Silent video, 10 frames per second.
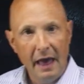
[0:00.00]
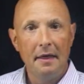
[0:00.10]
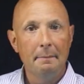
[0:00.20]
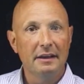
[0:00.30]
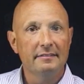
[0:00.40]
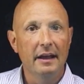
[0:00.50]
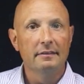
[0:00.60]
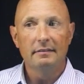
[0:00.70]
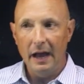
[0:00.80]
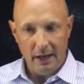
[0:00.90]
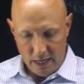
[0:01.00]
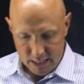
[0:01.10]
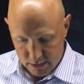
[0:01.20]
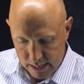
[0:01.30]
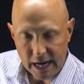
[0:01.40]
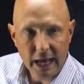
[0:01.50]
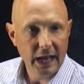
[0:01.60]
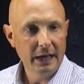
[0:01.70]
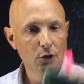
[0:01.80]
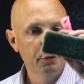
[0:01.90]
that makes sense. I get that.
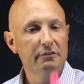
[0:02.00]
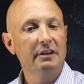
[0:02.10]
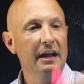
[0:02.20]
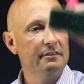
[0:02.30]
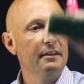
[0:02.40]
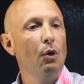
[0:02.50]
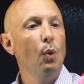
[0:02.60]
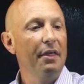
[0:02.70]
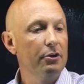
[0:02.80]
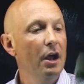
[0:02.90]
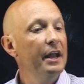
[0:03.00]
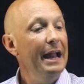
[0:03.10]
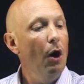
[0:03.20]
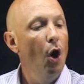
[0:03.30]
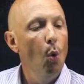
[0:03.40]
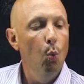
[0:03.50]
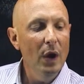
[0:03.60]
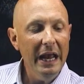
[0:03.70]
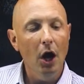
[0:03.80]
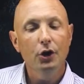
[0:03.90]
I know the Scottsdale weather. Now,
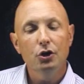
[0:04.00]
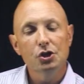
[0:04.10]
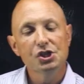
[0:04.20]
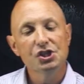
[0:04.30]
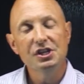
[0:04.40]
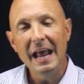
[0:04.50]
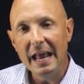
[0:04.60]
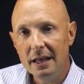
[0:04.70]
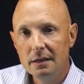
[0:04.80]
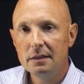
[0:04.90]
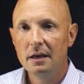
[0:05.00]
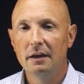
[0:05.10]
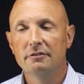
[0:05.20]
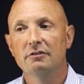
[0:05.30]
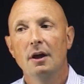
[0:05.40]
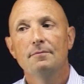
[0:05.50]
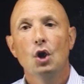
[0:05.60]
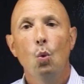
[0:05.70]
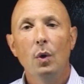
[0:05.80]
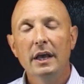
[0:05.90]
we understand this
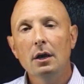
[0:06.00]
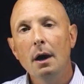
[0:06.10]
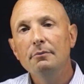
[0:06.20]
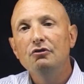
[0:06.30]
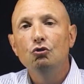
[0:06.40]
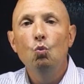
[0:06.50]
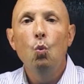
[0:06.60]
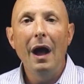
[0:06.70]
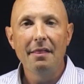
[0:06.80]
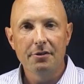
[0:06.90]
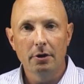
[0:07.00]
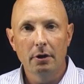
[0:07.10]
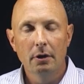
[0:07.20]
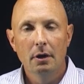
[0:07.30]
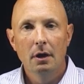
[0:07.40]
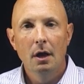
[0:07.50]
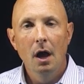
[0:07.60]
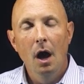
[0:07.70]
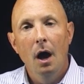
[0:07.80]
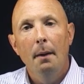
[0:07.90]
when it comes to weather,
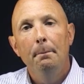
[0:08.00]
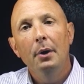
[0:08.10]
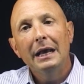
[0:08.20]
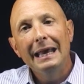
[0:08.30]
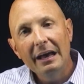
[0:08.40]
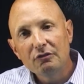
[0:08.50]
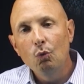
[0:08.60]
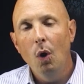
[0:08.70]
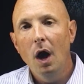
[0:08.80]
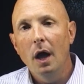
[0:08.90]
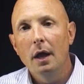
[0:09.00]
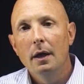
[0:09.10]
but guess what?